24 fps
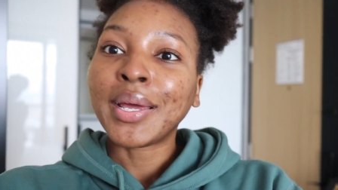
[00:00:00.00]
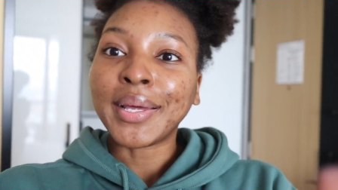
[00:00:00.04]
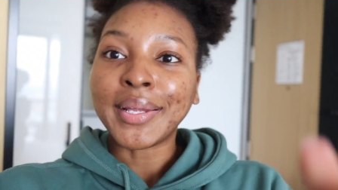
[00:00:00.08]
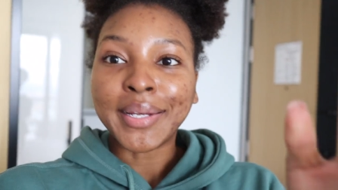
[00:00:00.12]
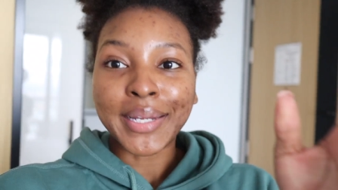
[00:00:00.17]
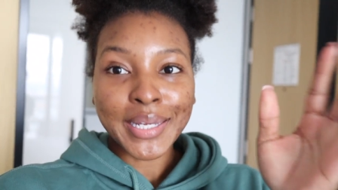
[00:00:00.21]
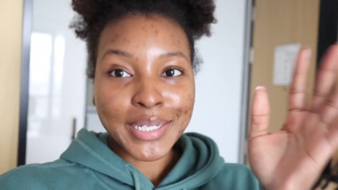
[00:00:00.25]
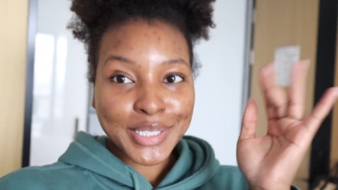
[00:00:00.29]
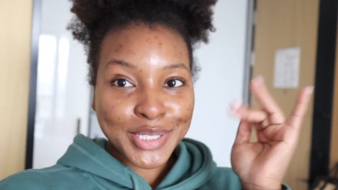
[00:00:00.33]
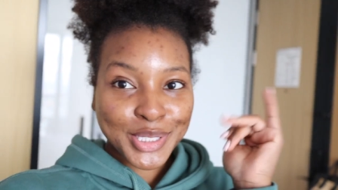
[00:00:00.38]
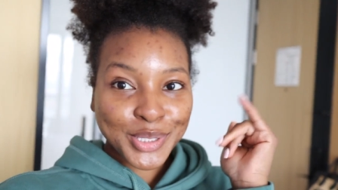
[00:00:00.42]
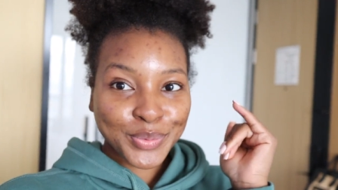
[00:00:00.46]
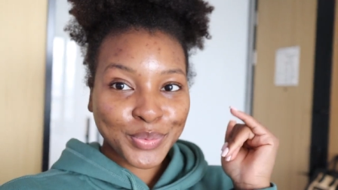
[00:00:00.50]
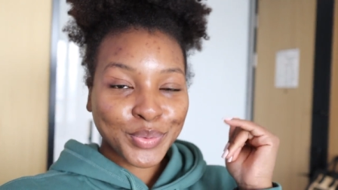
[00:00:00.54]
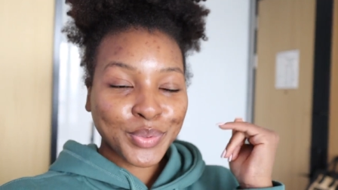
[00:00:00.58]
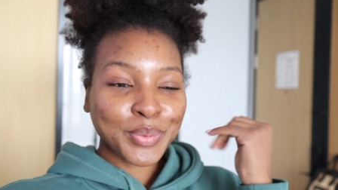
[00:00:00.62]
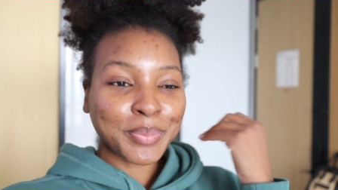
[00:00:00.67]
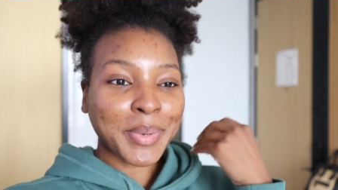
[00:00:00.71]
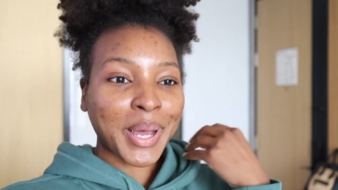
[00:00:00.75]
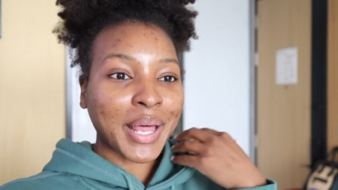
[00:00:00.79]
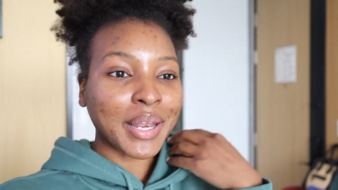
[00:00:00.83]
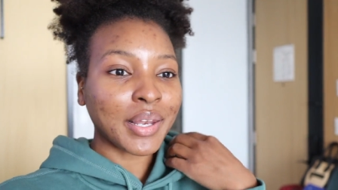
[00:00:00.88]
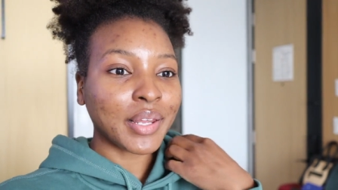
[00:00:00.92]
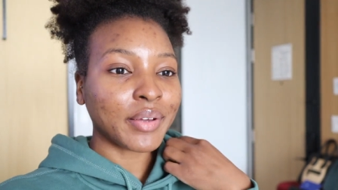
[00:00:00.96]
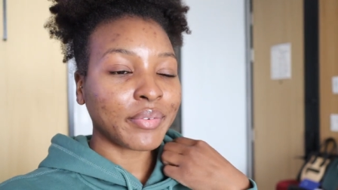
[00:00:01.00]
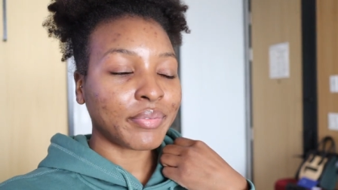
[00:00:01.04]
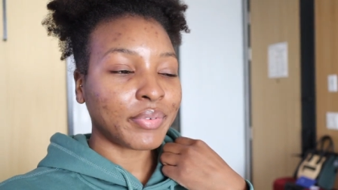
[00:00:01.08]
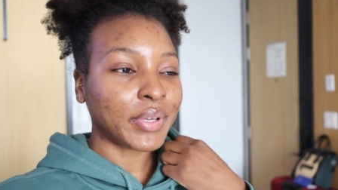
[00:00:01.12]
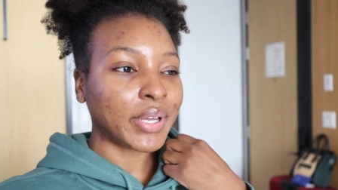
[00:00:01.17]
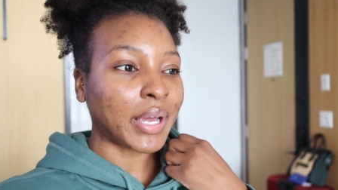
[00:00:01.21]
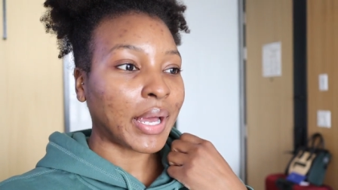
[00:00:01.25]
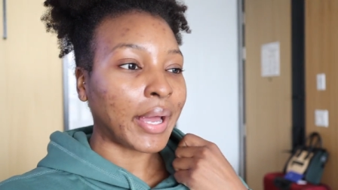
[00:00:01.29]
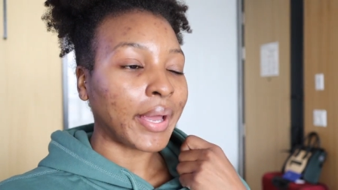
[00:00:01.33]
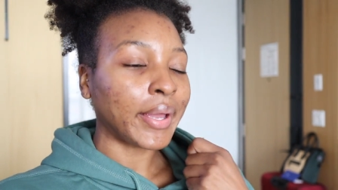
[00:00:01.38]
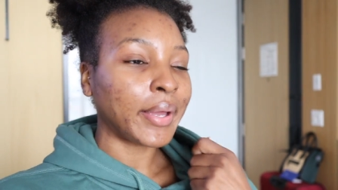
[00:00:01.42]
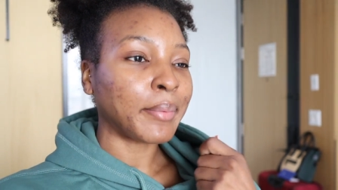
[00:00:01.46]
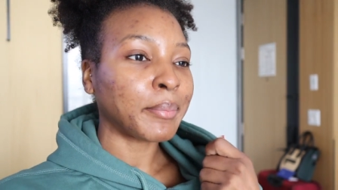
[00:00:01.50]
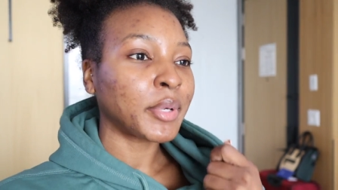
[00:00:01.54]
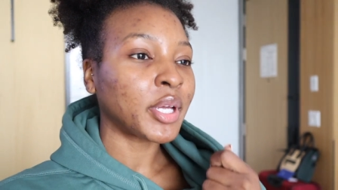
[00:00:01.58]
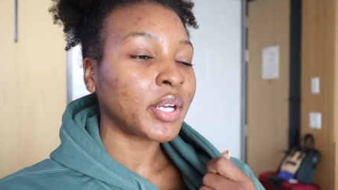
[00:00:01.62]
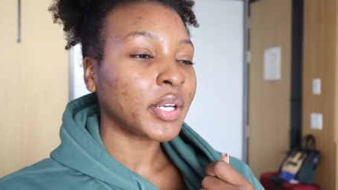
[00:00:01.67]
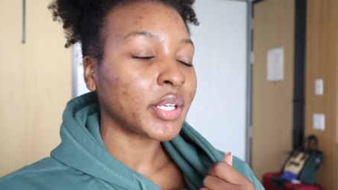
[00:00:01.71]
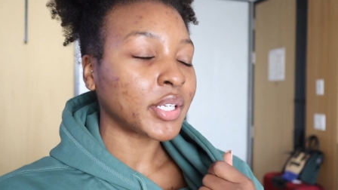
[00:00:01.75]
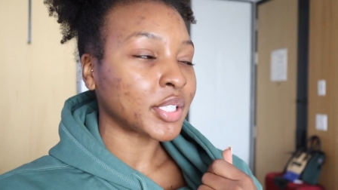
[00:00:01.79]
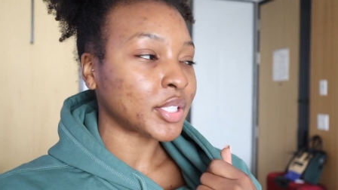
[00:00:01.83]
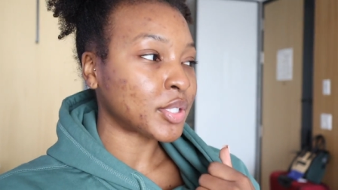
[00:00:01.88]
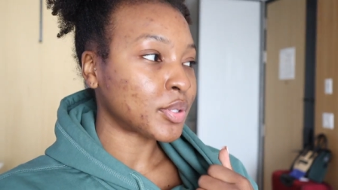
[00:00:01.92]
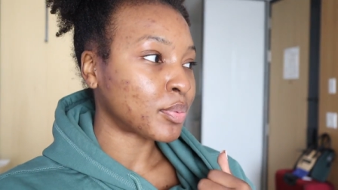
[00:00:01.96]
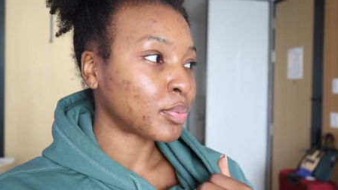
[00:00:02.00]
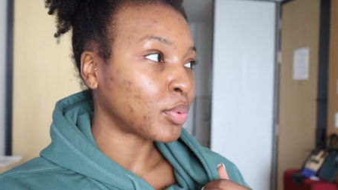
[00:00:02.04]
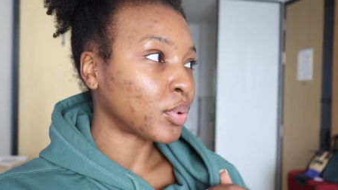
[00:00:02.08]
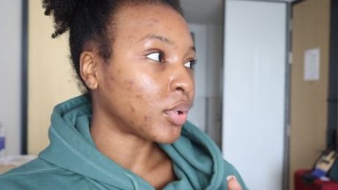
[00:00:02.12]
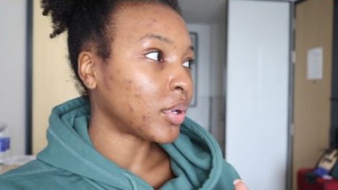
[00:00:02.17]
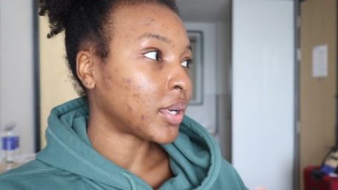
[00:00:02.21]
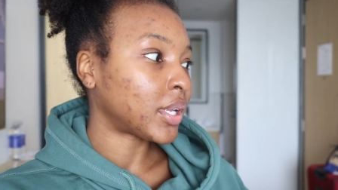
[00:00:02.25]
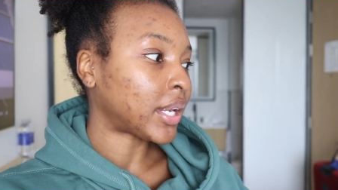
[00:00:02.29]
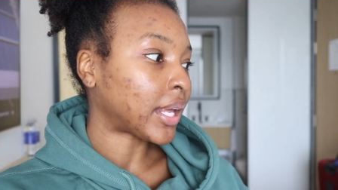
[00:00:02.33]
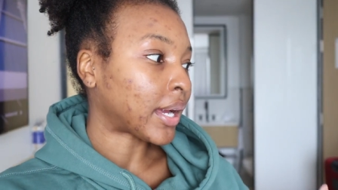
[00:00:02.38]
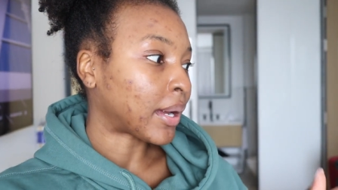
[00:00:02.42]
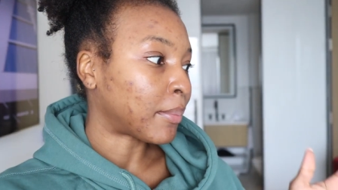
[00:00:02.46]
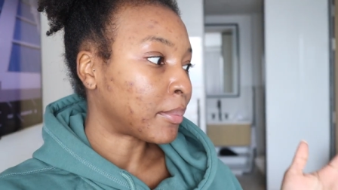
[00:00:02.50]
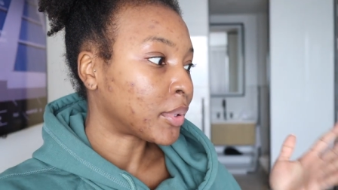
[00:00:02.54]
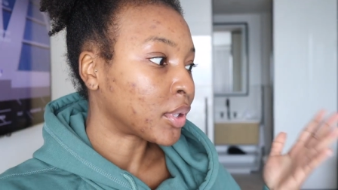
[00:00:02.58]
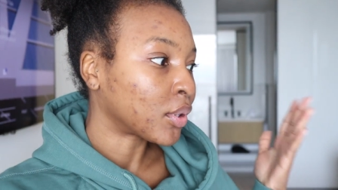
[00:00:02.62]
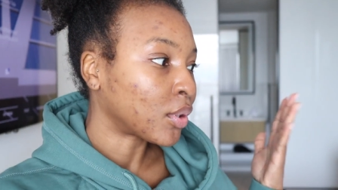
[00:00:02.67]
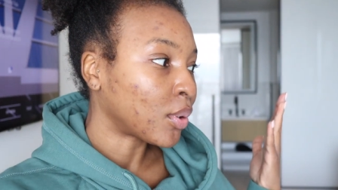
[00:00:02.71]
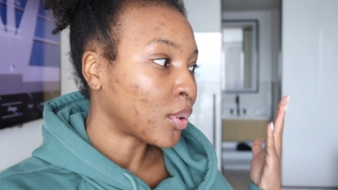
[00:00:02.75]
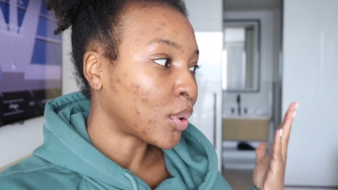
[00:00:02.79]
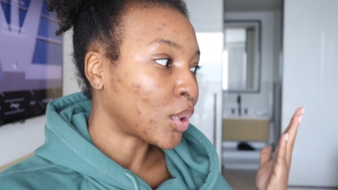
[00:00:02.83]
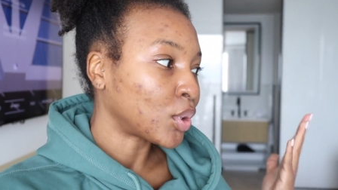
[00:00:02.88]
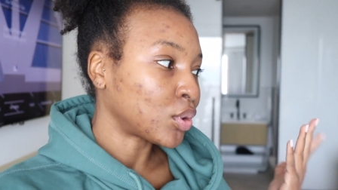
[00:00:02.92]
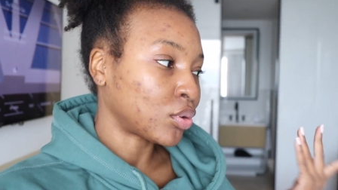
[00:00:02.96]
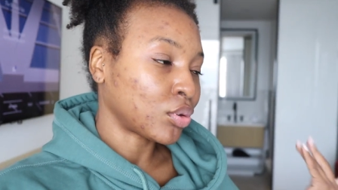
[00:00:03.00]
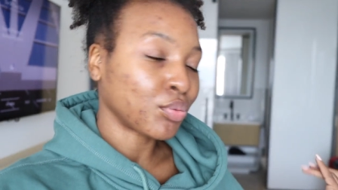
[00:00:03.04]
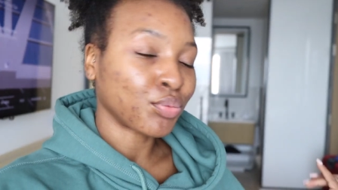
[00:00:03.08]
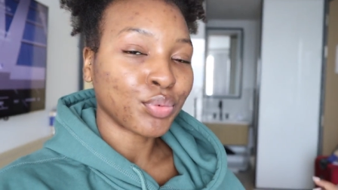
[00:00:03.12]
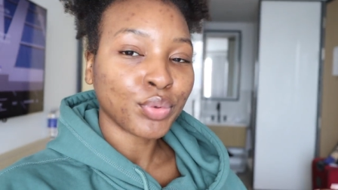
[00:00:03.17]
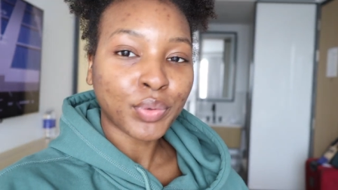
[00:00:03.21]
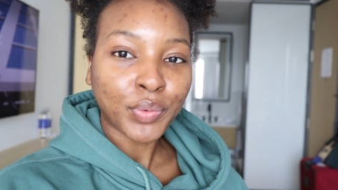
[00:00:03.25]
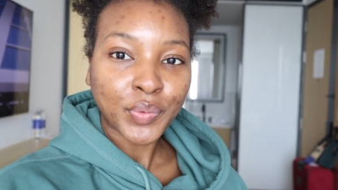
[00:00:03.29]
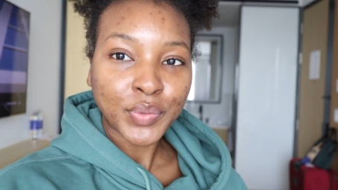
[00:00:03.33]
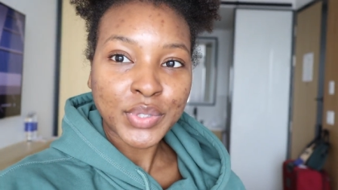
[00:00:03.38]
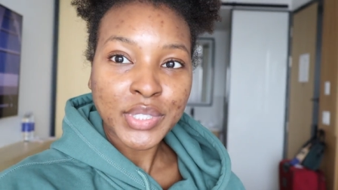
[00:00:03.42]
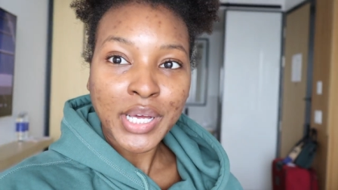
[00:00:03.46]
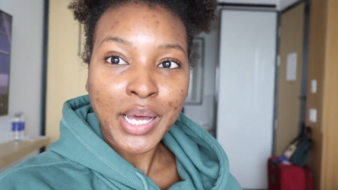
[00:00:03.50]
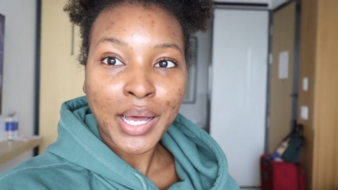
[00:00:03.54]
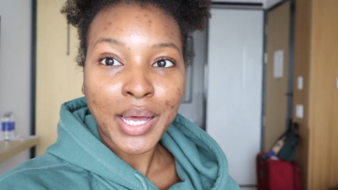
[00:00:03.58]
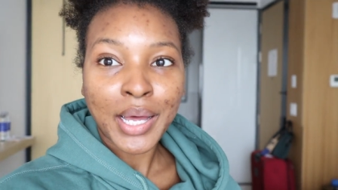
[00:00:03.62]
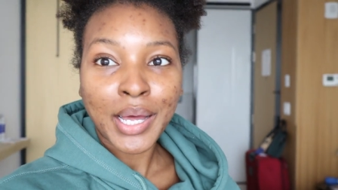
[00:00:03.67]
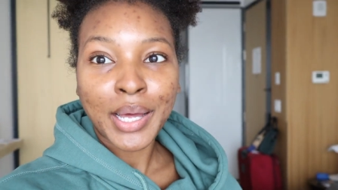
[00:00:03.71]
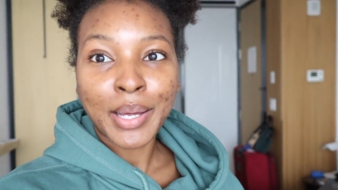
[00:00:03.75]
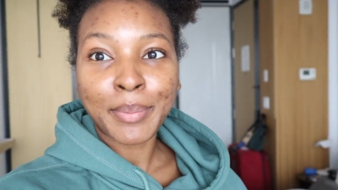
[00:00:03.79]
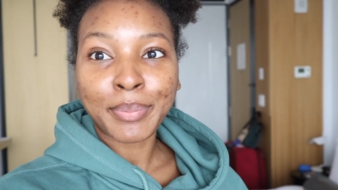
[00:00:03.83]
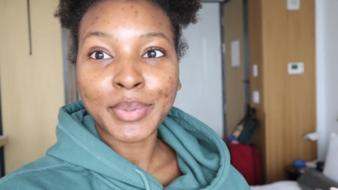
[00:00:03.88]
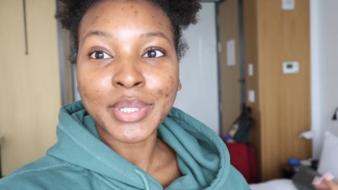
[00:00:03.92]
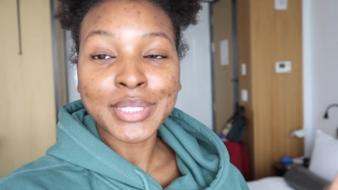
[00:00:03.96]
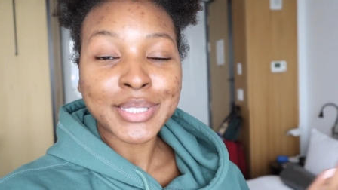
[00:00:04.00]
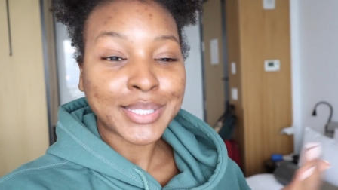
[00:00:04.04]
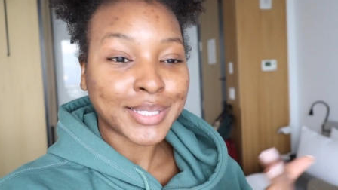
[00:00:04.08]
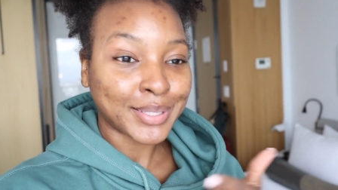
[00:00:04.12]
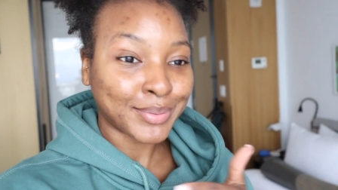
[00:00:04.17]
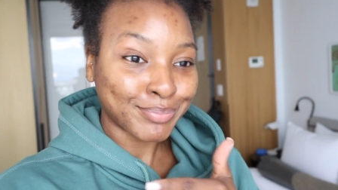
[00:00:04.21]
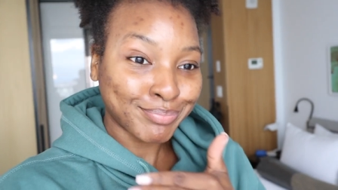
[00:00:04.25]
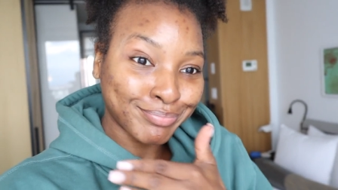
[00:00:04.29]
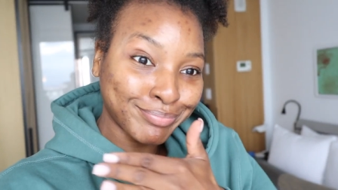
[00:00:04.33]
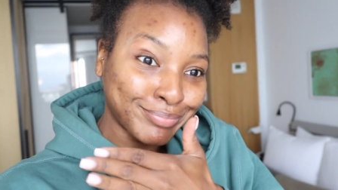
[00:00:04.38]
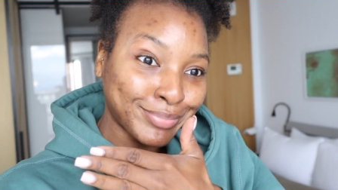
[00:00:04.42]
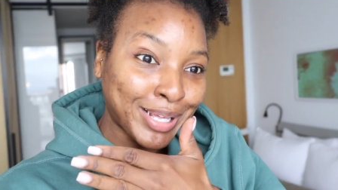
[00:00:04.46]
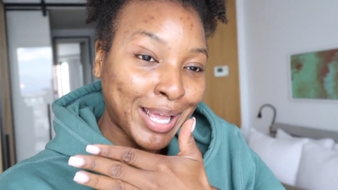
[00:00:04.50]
that's the room i love it i am gonna explore like i'm gonna go on the rooftop listen